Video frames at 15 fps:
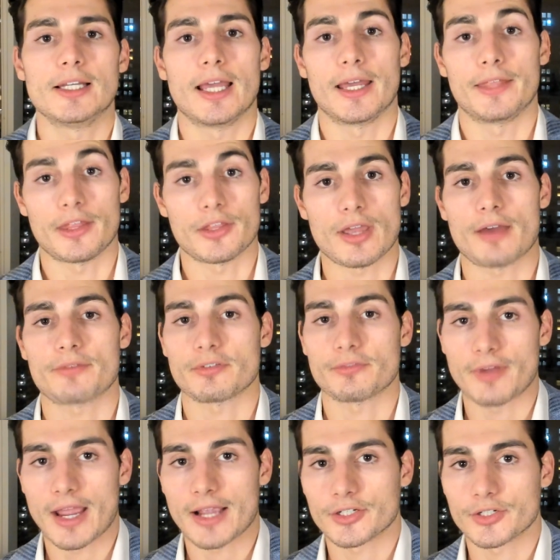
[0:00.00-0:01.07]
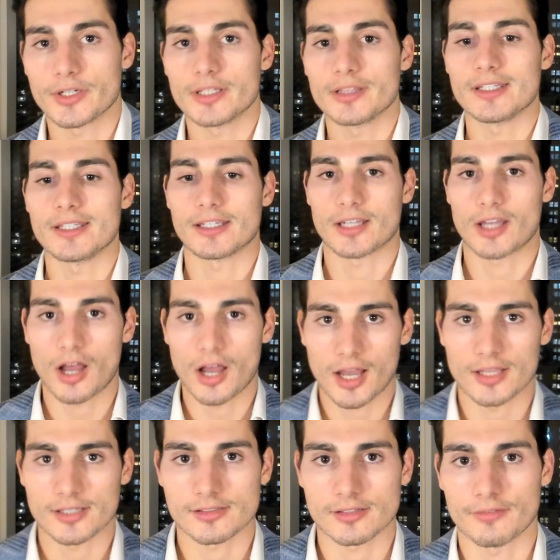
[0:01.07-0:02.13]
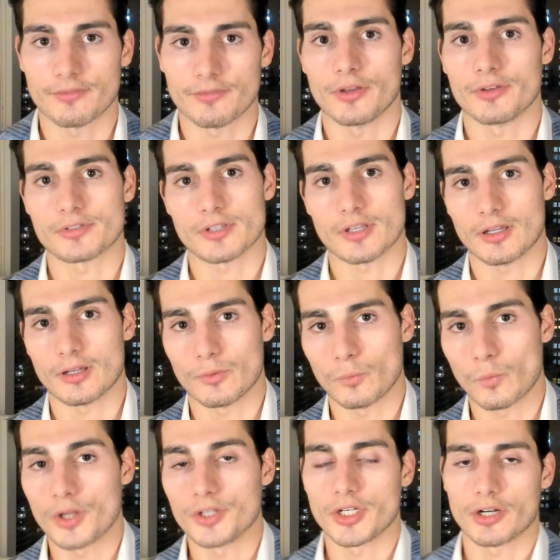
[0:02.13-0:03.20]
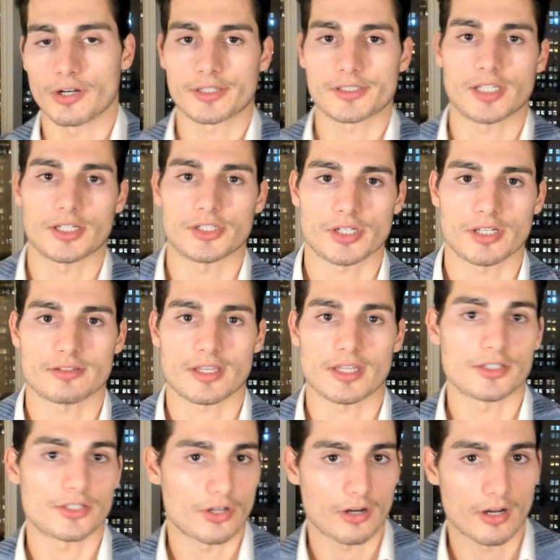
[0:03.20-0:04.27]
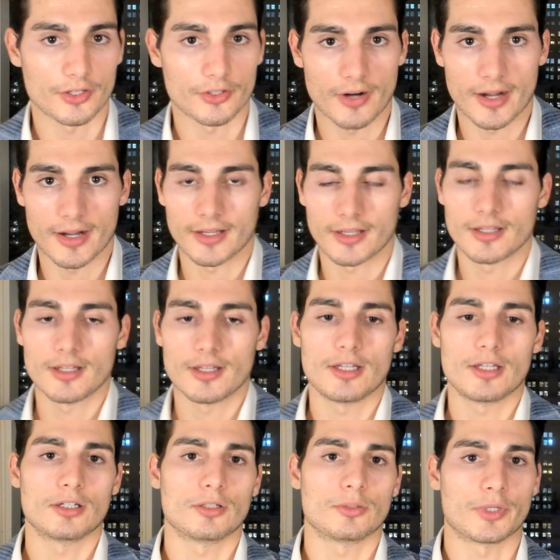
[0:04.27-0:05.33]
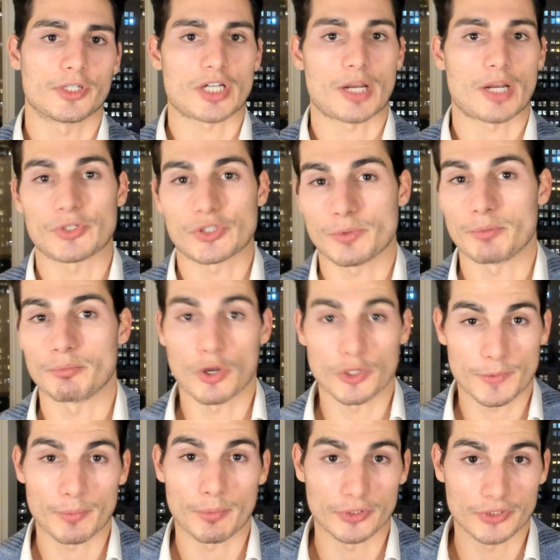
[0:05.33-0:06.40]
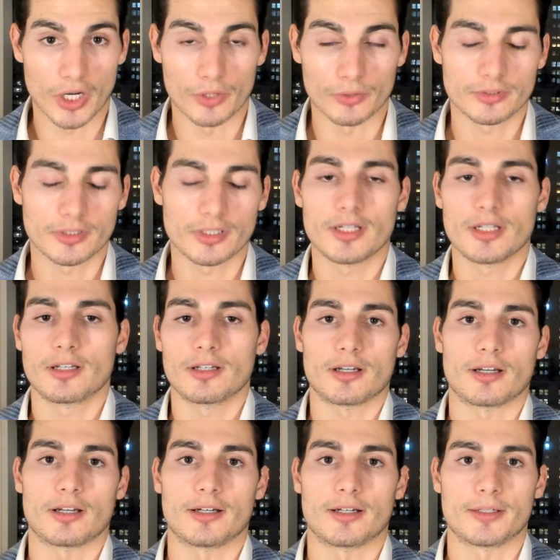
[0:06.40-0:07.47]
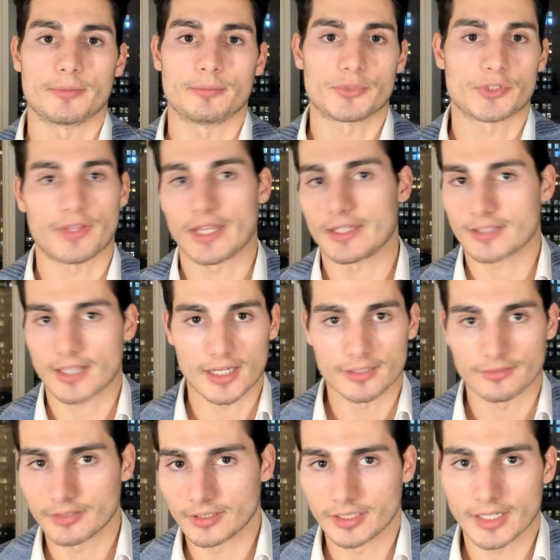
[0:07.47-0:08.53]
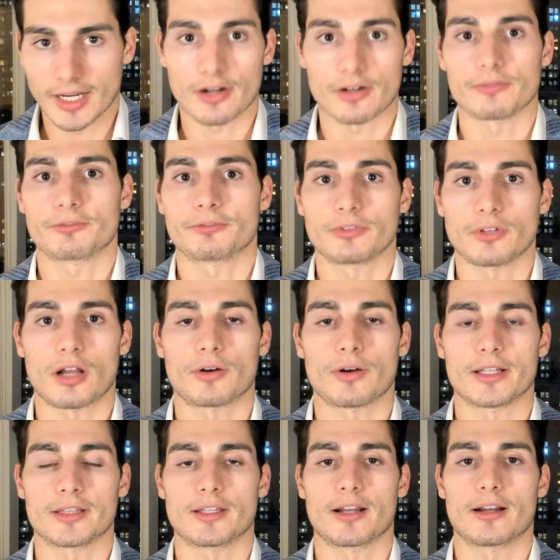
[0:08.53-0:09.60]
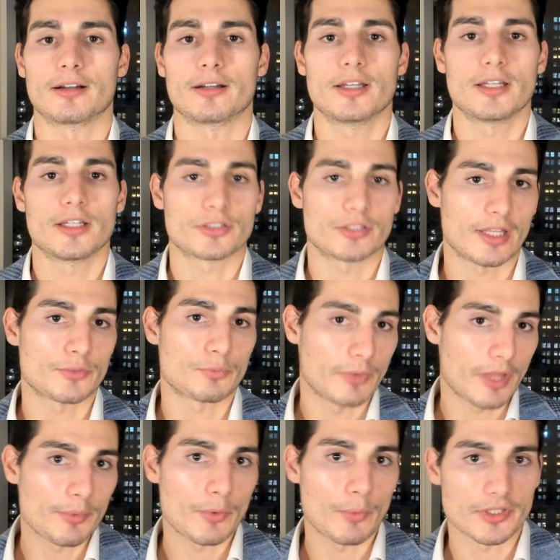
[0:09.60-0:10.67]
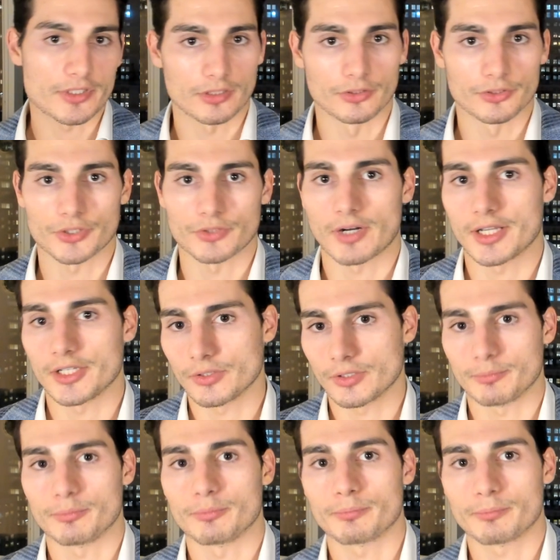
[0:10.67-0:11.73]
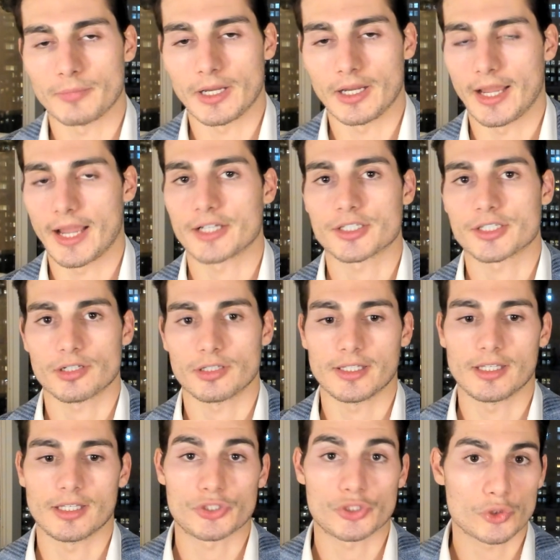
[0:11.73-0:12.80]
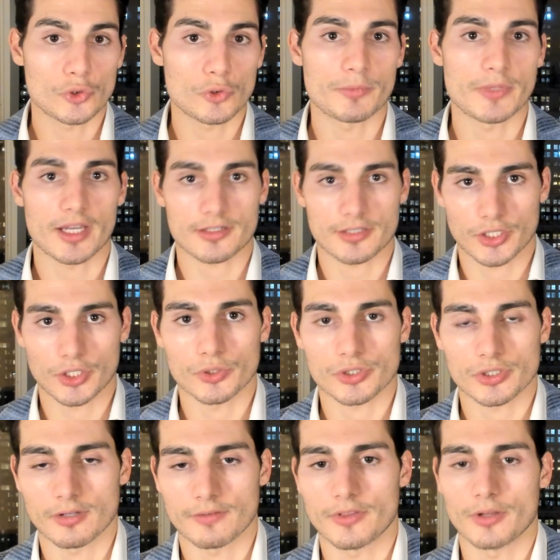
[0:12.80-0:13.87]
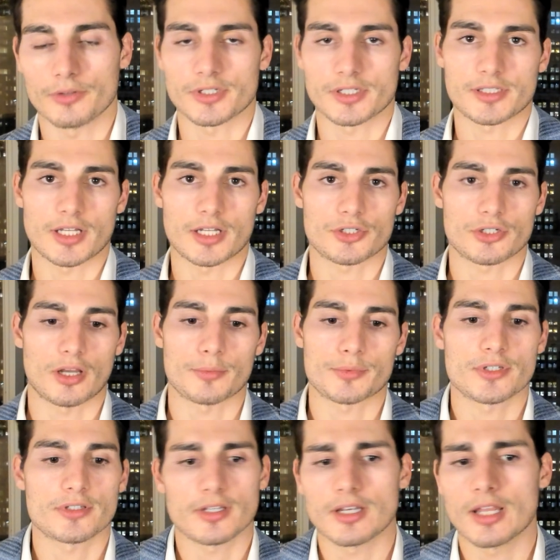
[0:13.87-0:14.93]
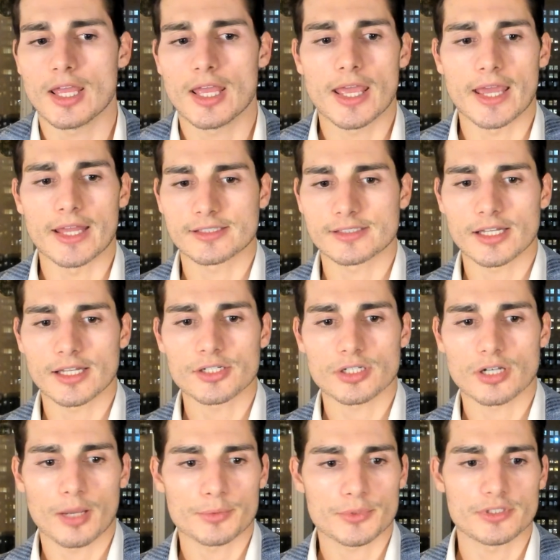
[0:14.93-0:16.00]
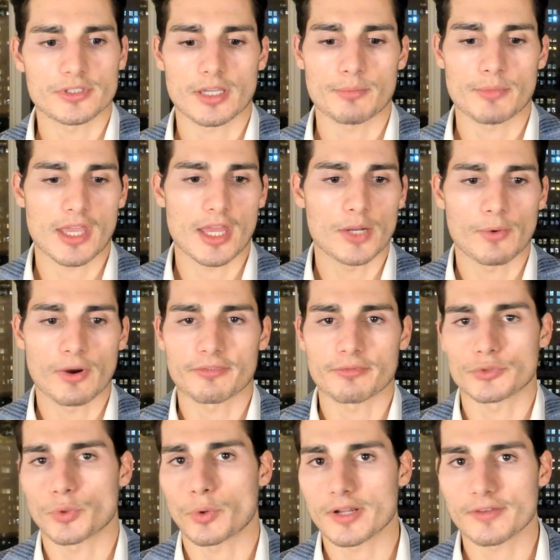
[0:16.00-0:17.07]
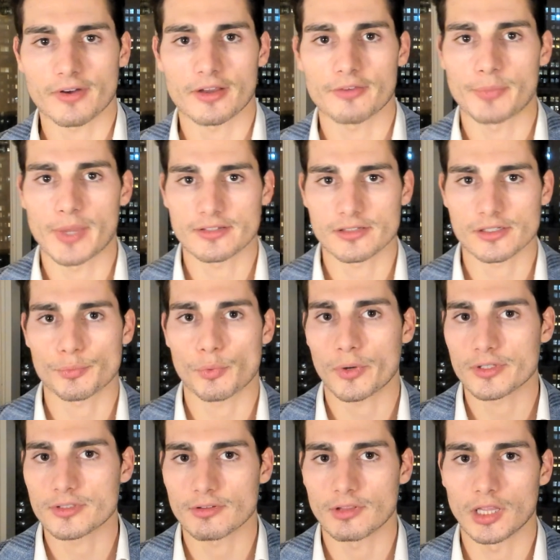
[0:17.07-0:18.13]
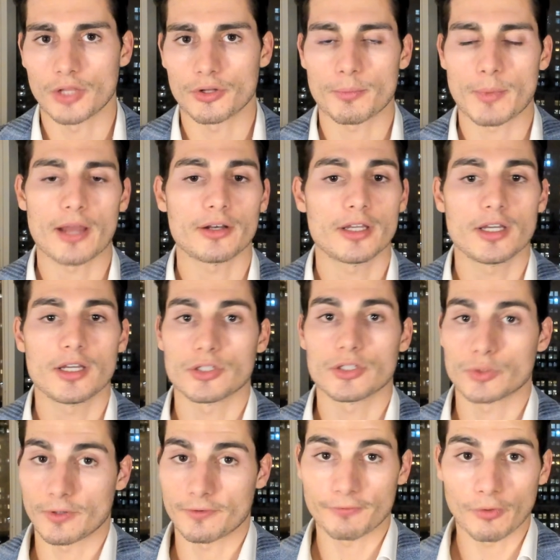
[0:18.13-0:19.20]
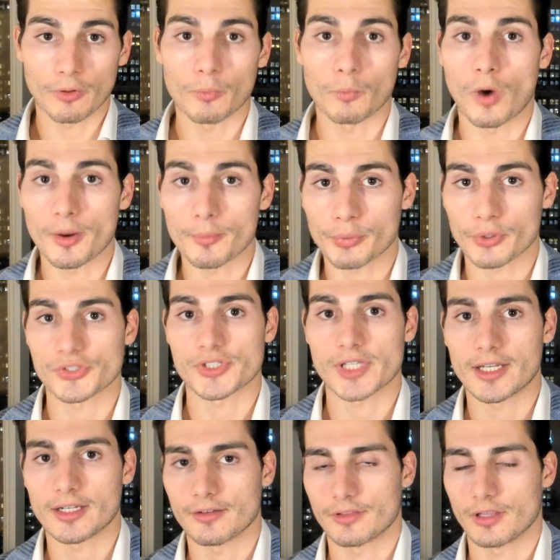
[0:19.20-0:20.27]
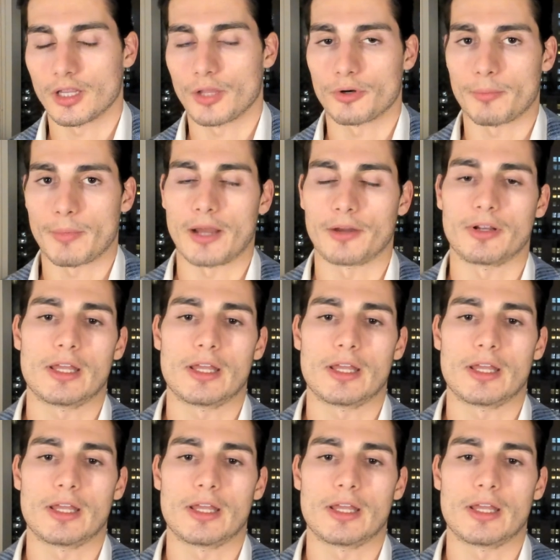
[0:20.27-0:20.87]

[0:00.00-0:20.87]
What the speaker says: And then you have to factor in the costs of those 1-year extensions into your underwriting, which I'm assuming most people don't. So that's kind of an inherent flaw right there. So that'd be one solution, right? You could actually assume the execution of those extension options. And extension options can be anywhere from 25 basis points of the loan amount to a full 1% of the loan amount.